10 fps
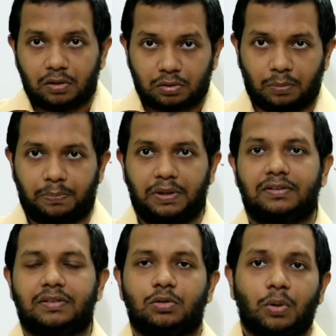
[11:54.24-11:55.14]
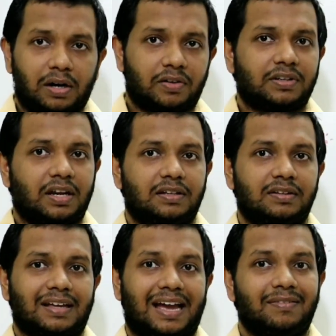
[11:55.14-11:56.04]
So please, to understand
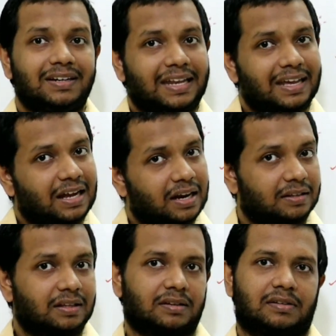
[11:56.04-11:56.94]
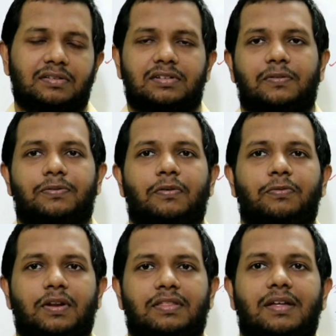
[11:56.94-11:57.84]
this, I will take another step.
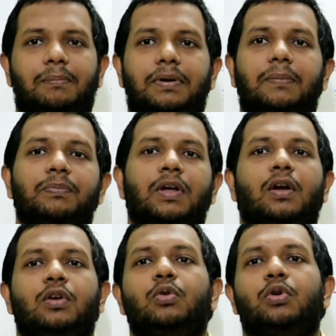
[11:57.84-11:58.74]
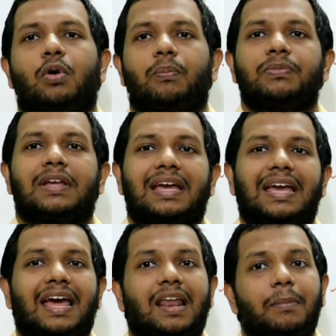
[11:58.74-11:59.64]
For example, you know,
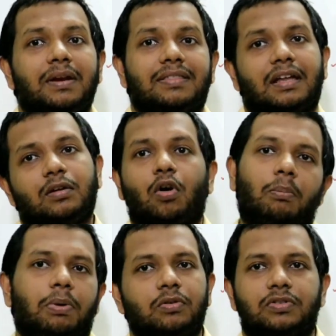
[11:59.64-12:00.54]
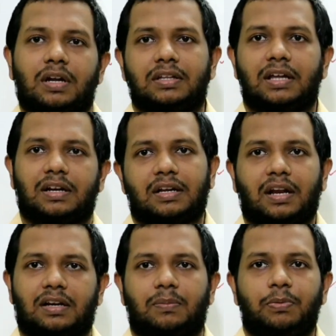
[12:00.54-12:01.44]
elements and compounds are there,
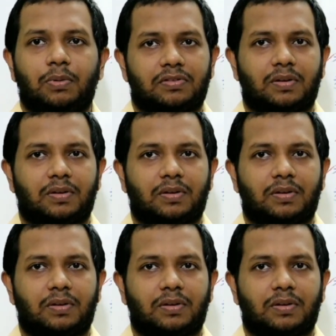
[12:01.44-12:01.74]
correct? Pure